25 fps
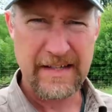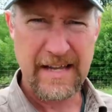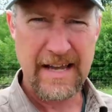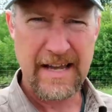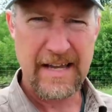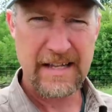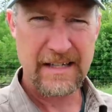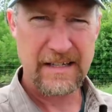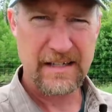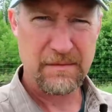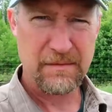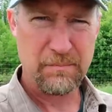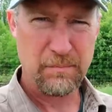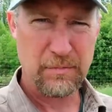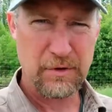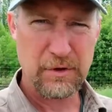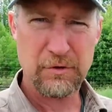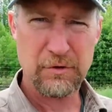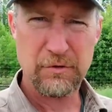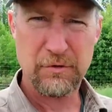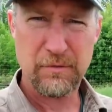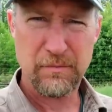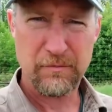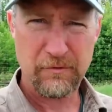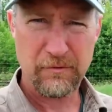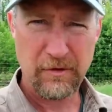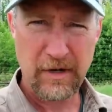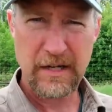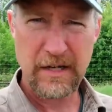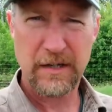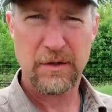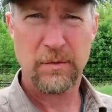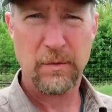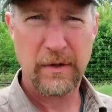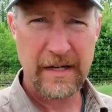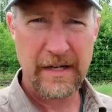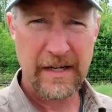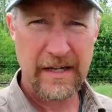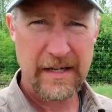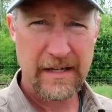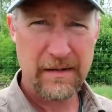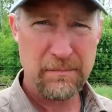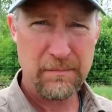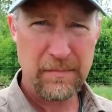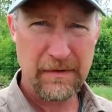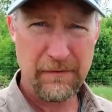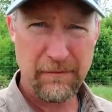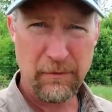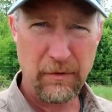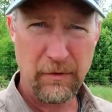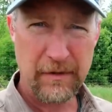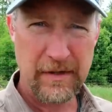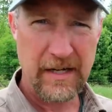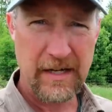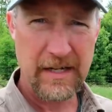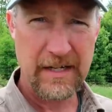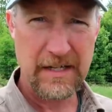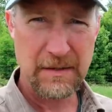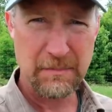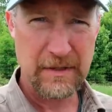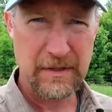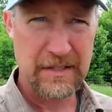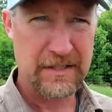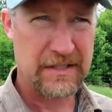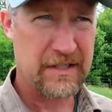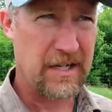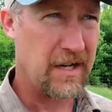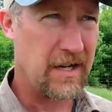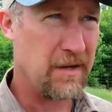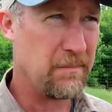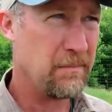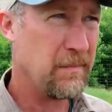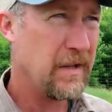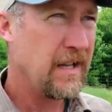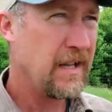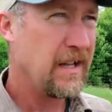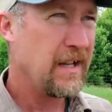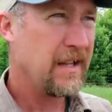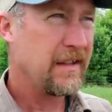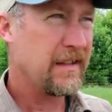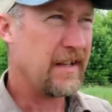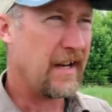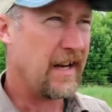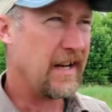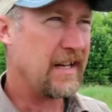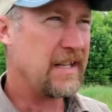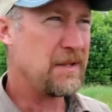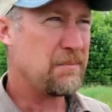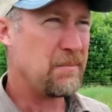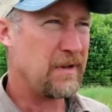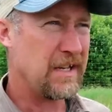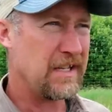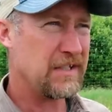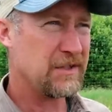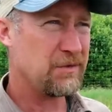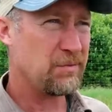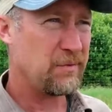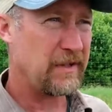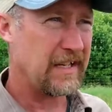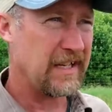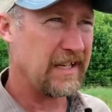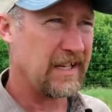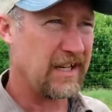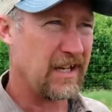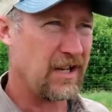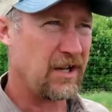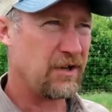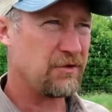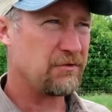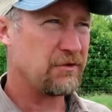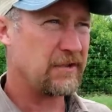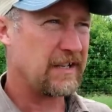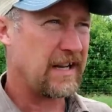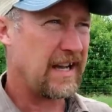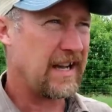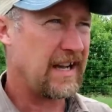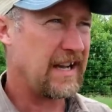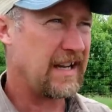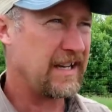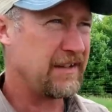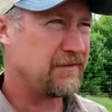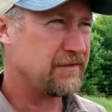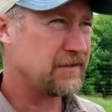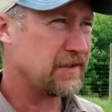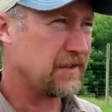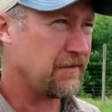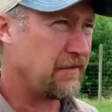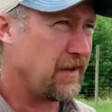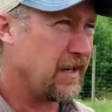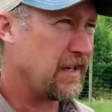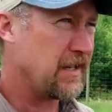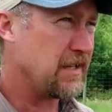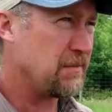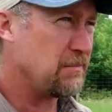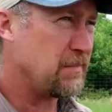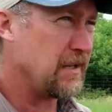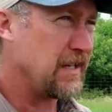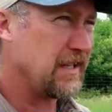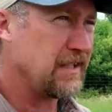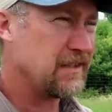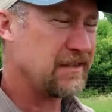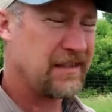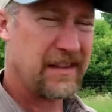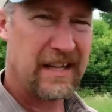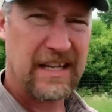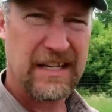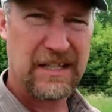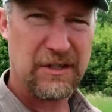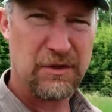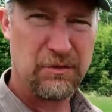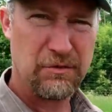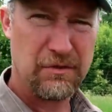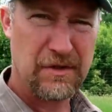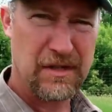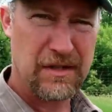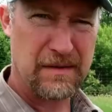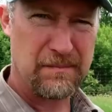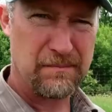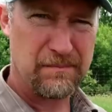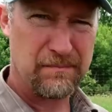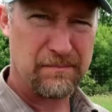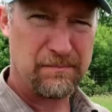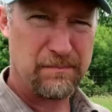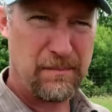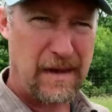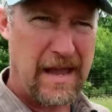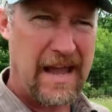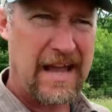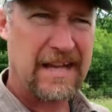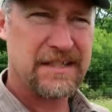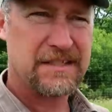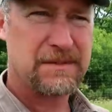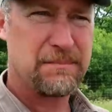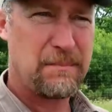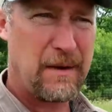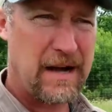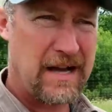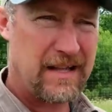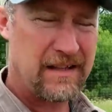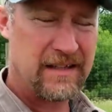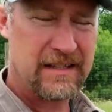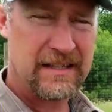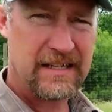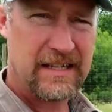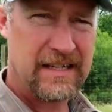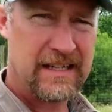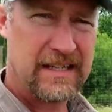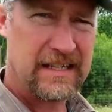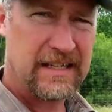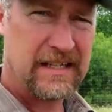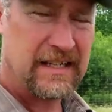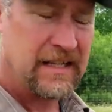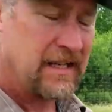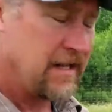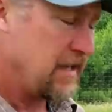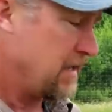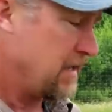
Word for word: that bloom right away before the honeybees come. The honeybees, we get 100 hives of honeybees. They do the mass pollinating,